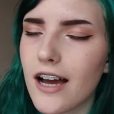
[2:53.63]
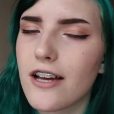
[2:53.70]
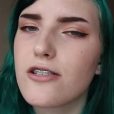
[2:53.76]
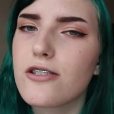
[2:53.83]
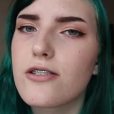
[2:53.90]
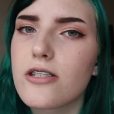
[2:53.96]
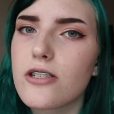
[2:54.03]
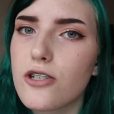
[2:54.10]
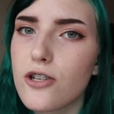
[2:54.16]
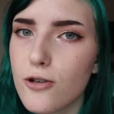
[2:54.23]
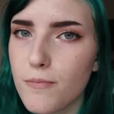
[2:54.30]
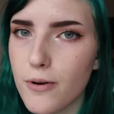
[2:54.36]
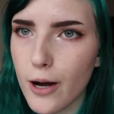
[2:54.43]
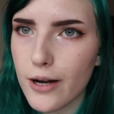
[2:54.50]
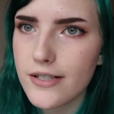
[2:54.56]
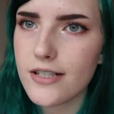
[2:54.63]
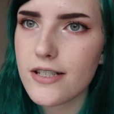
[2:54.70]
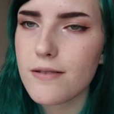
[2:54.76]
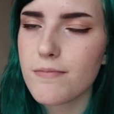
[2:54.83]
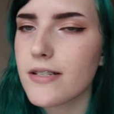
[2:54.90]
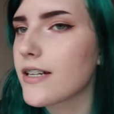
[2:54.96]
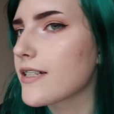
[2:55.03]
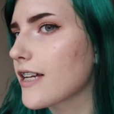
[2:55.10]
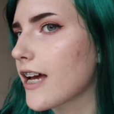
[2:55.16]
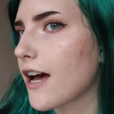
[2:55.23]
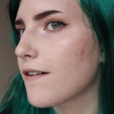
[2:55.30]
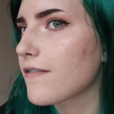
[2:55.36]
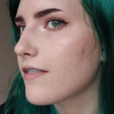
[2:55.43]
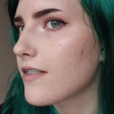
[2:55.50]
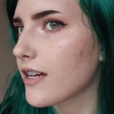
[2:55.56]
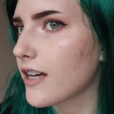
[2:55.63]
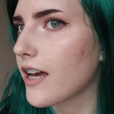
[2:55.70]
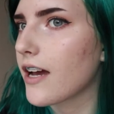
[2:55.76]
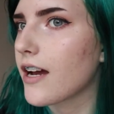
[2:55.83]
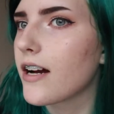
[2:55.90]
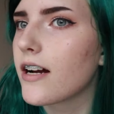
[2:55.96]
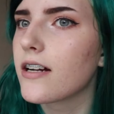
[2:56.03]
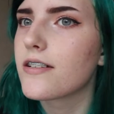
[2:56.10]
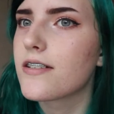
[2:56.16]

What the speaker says: I used 2 boxes because I have thick hair.